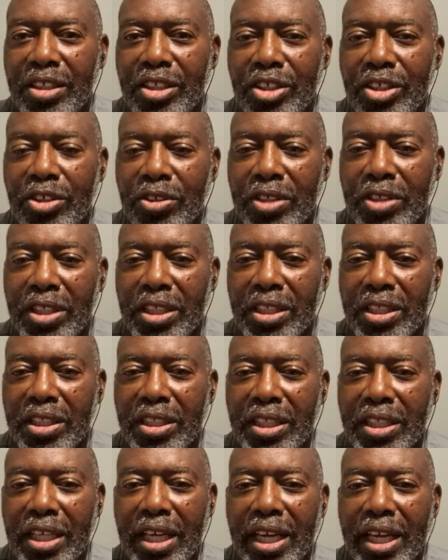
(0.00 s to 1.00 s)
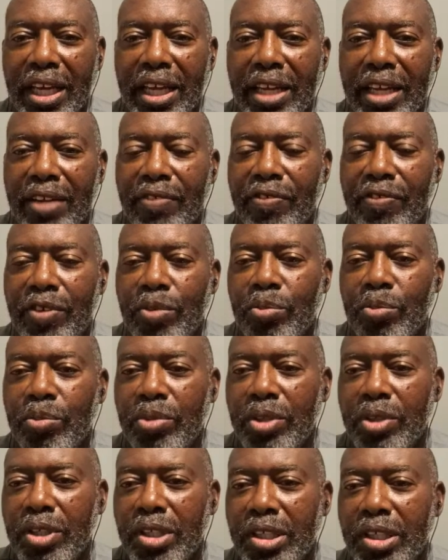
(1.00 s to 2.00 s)
you can look at it
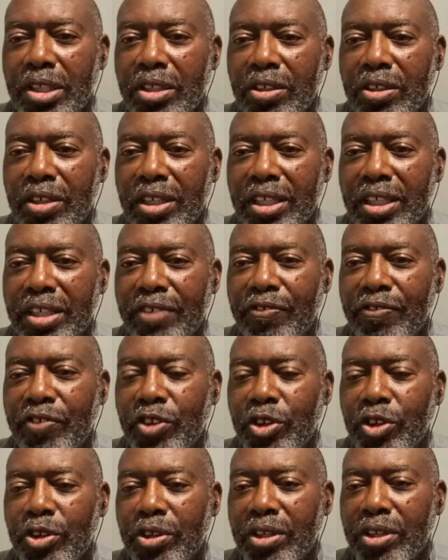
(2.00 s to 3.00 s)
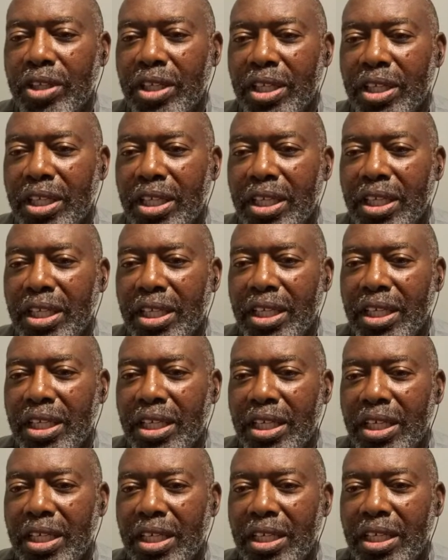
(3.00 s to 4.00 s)
from, if you
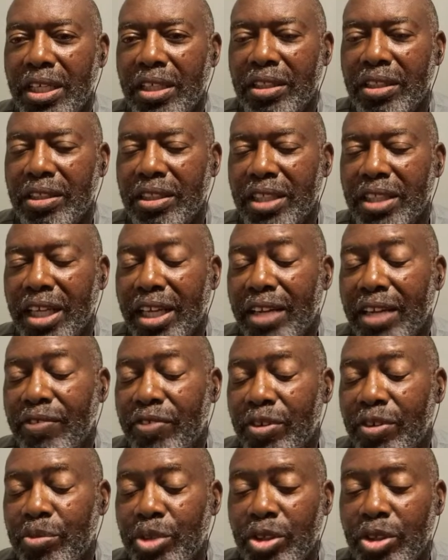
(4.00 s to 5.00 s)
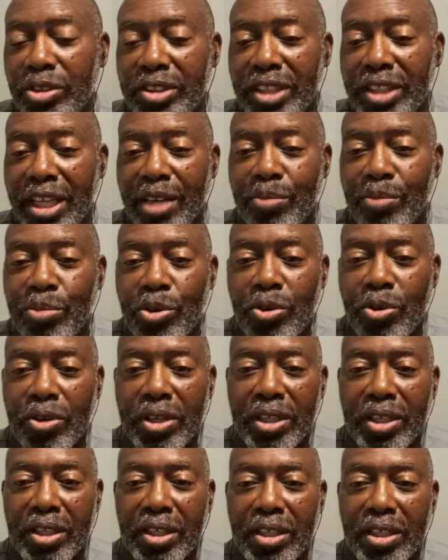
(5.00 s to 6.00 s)
look at it from your
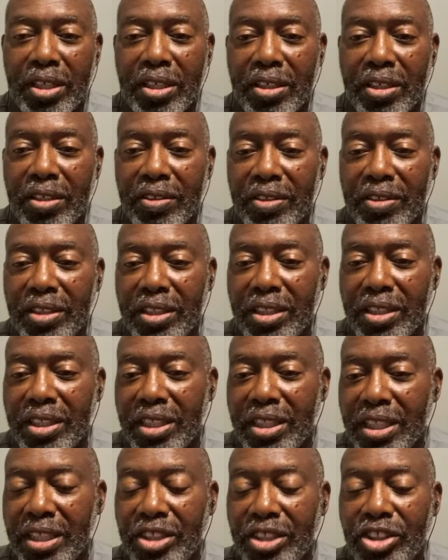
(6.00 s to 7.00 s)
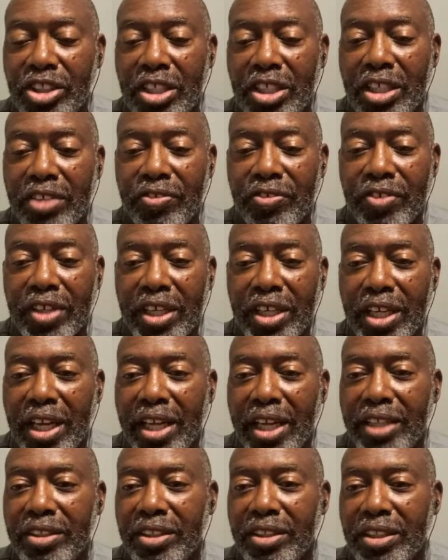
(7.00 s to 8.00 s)
standpoint, each country
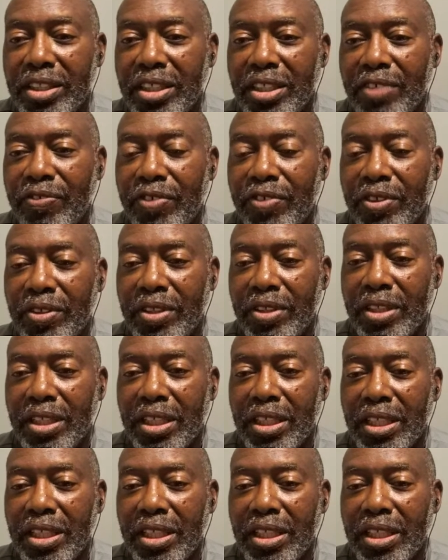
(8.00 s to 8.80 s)
has a different